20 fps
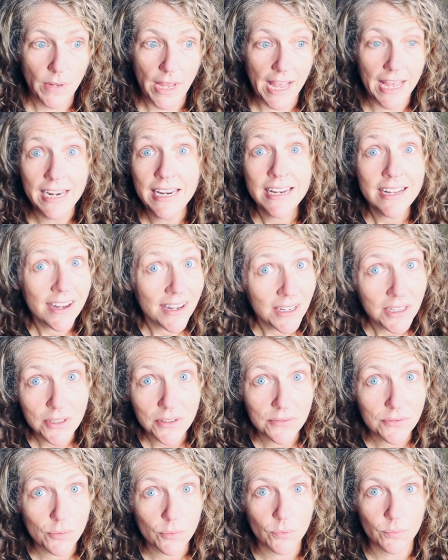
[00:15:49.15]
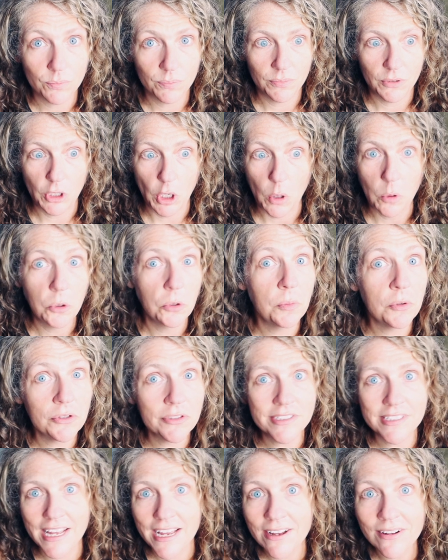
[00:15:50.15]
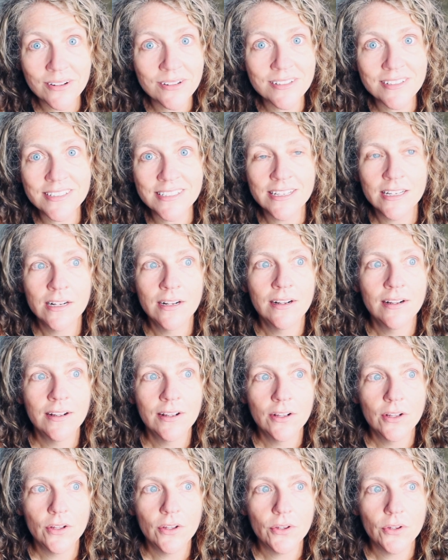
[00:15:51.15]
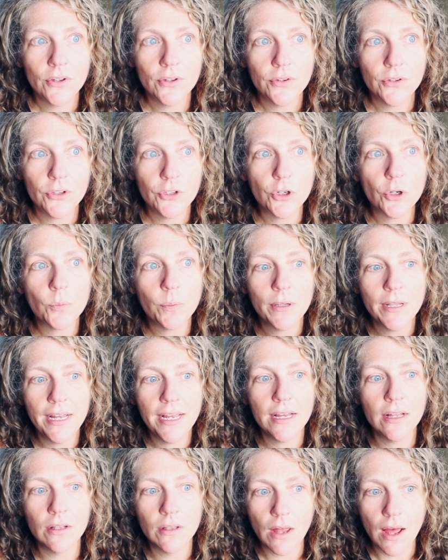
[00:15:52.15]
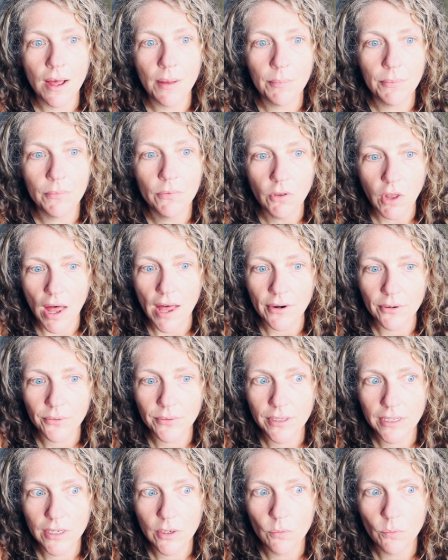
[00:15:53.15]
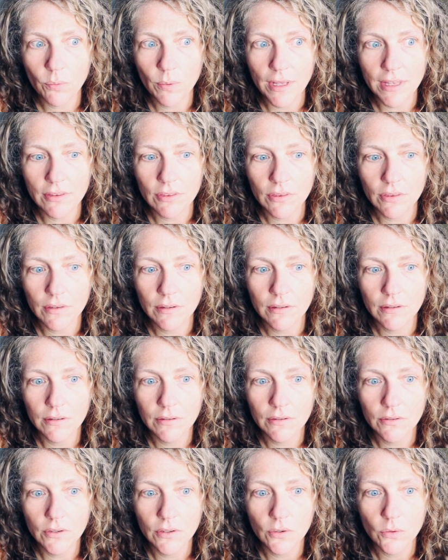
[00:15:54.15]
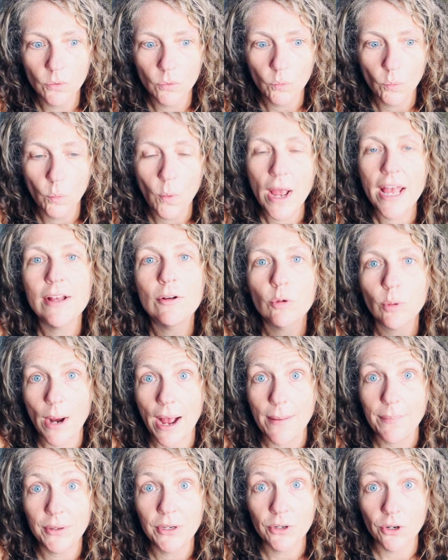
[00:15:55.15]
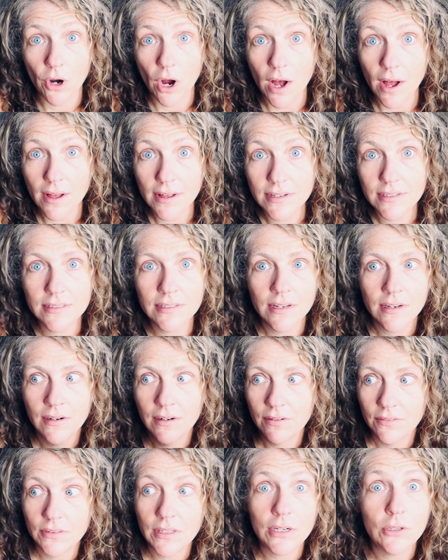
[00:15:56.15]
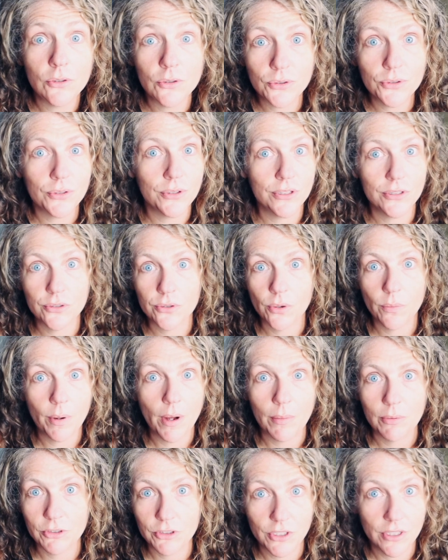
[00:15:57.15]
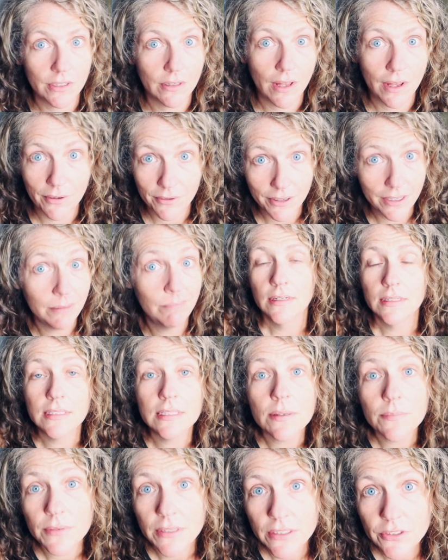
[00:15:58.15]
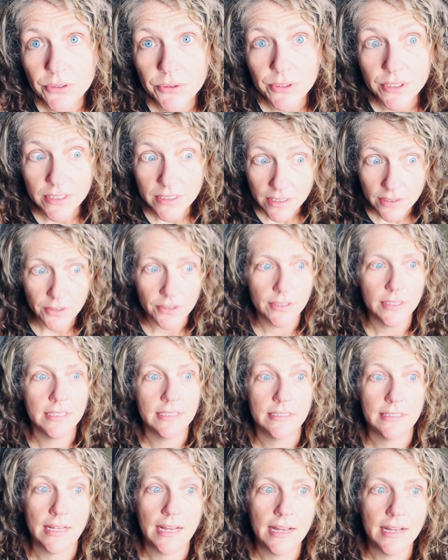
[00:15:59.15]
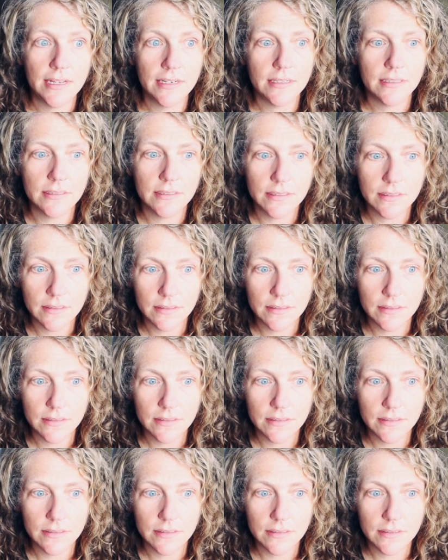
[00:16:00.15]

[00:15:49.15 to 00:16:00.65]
any kind of notable sales, you're playing a lot lottery with way crappier odds than your traditional publishing lottery. Something to consider is that